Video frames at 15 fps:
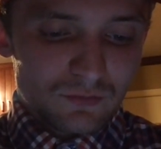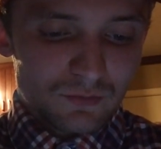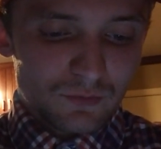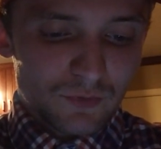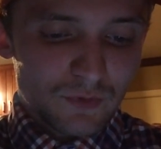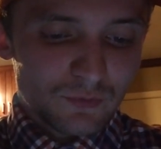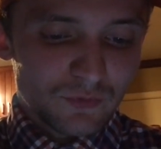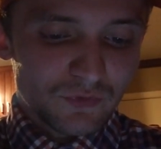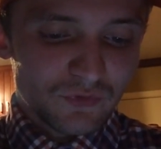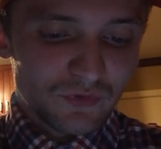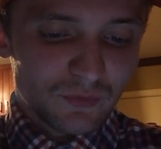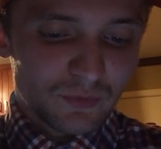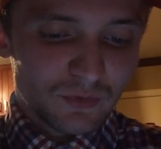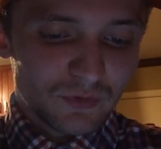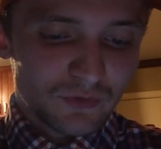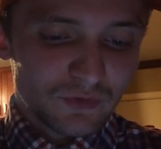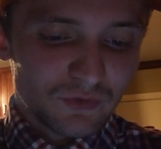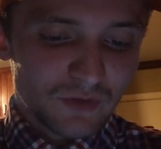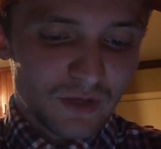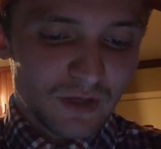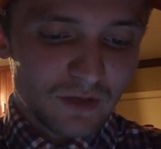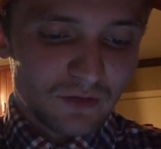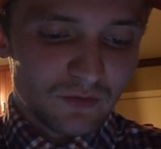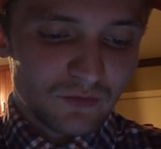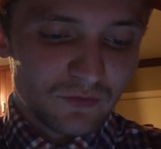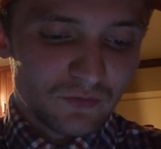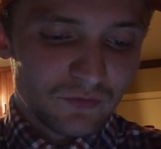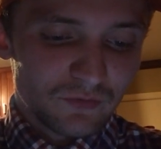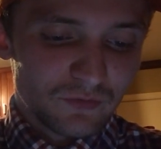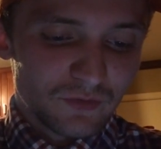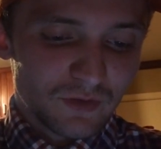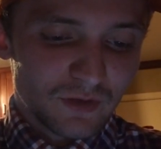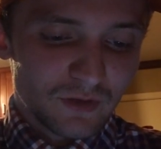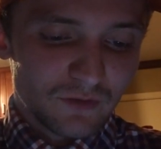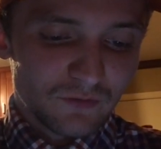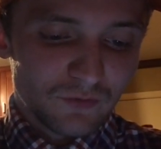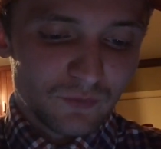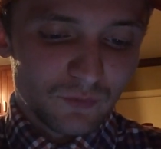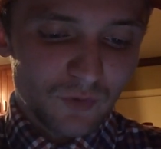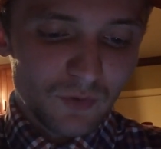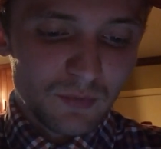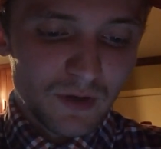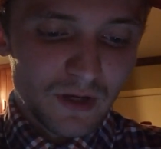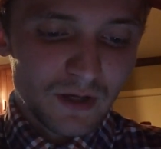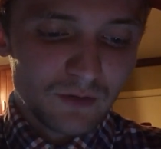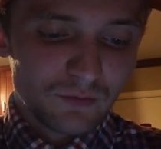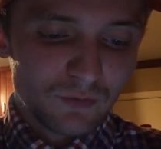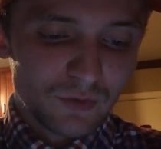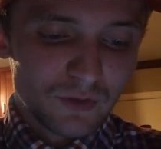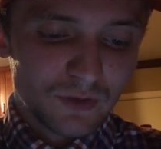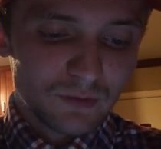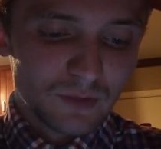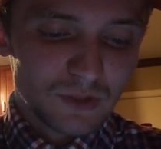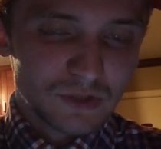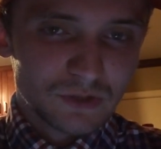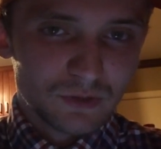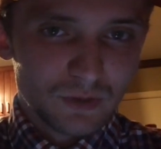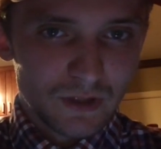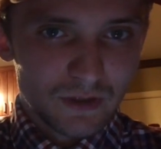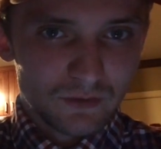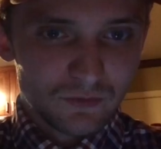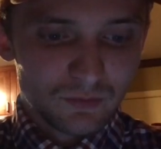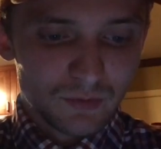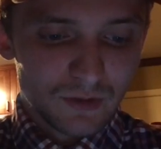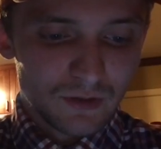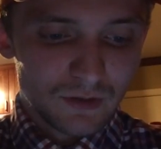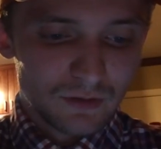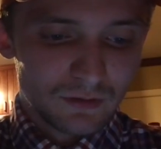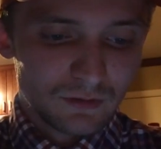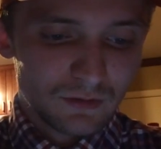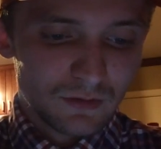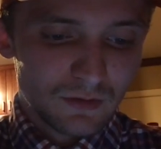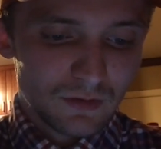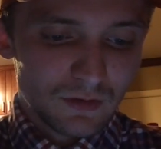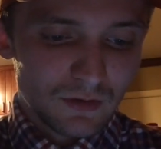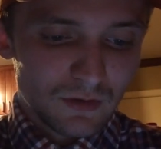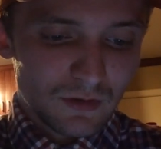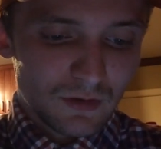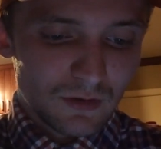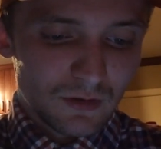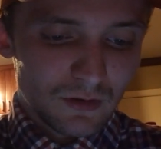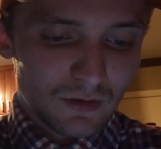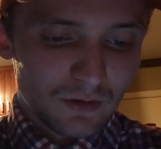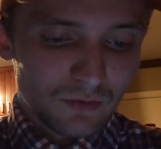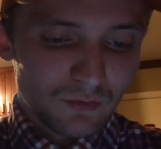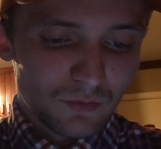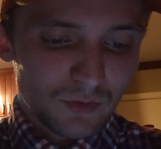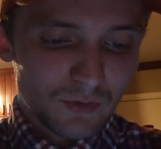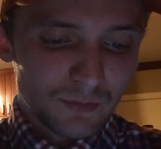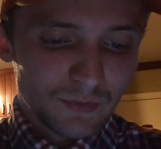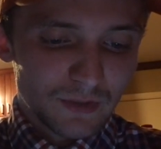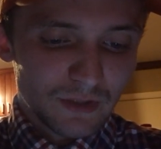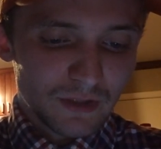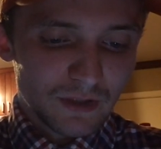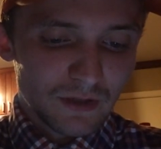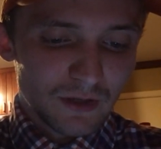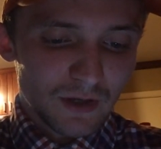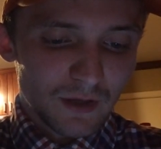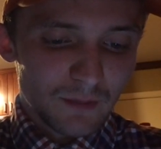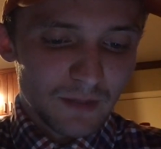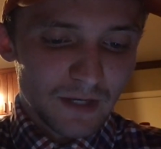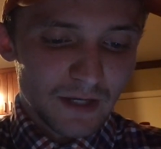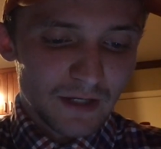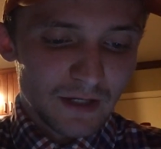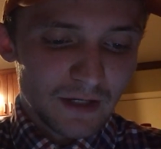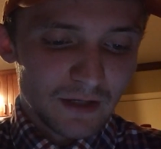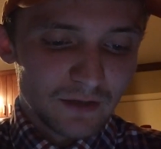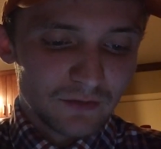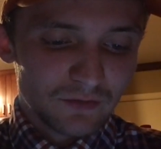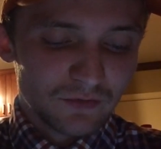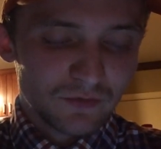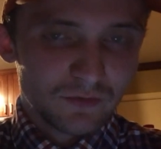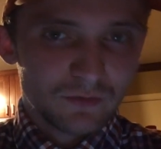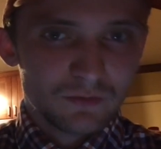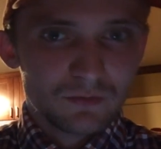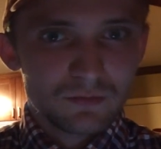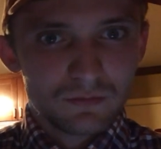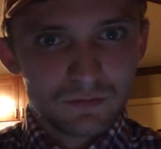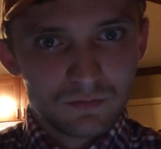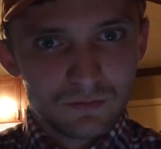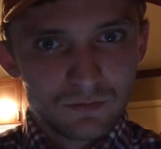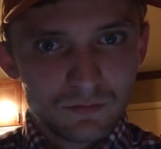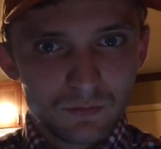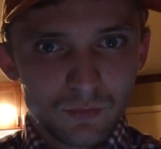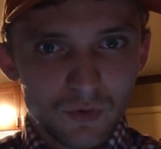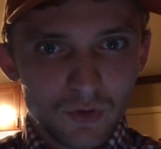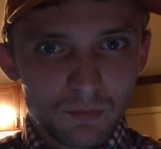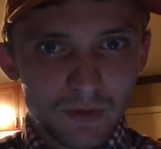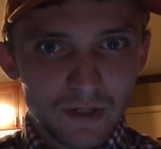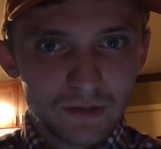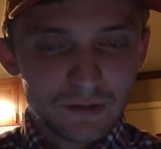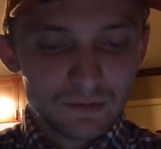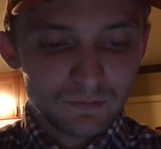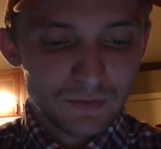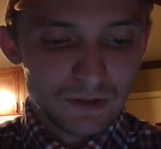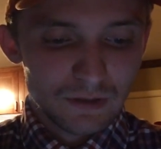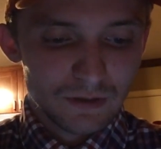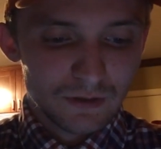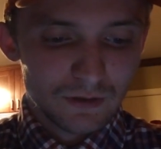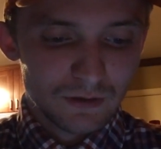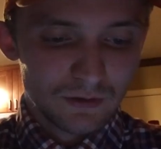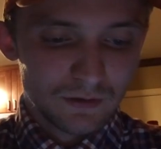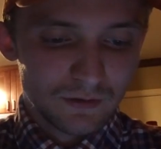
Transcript: One was similar to that of that of a robot, one-dimensional aspect. Uh, one being a badass, more bite than bark.